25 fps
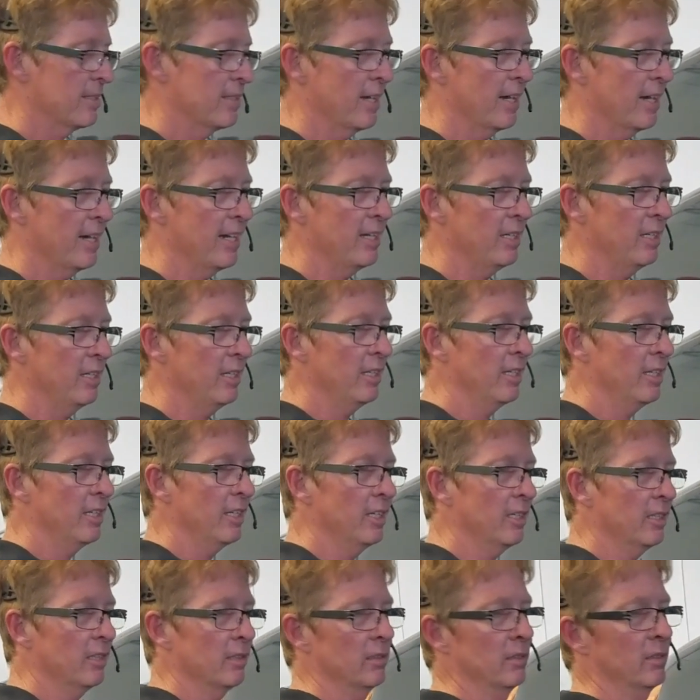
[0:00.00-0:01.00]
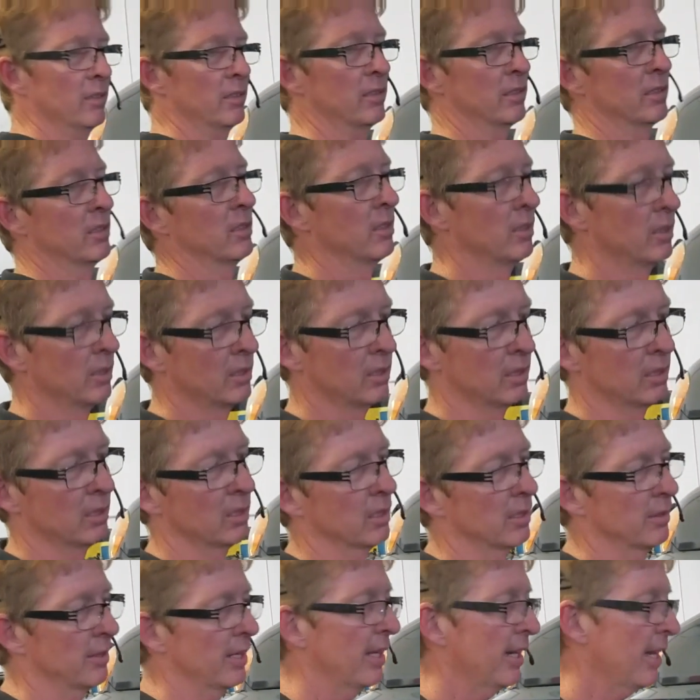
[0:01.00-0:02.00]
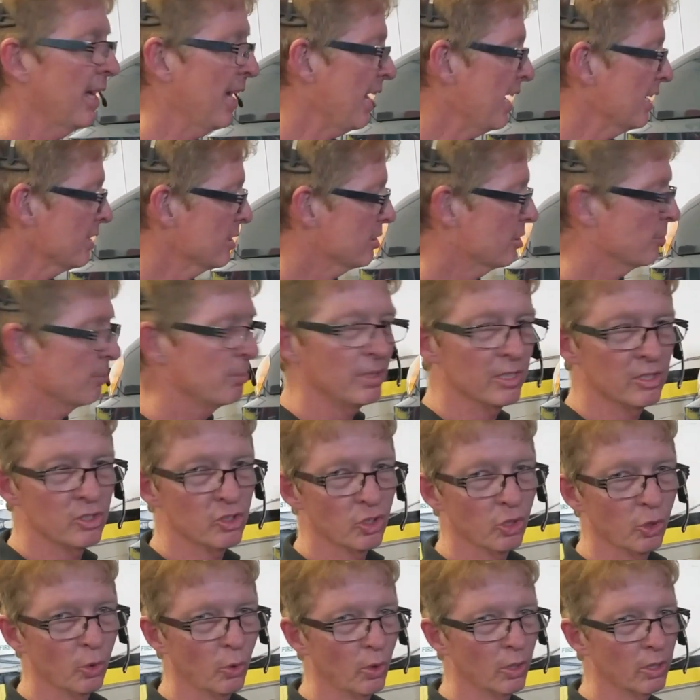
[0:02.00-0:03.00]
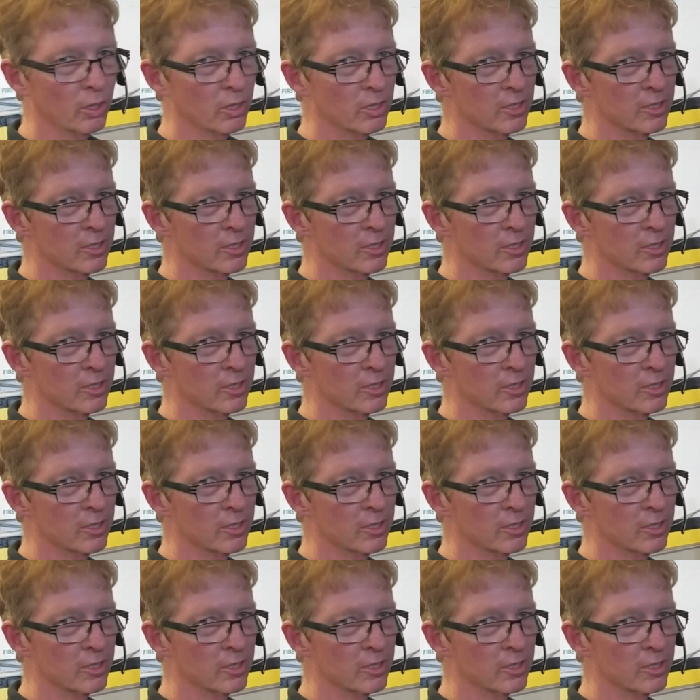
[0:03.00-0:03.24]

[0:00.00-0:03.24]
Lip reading: tightening it. That has to be torque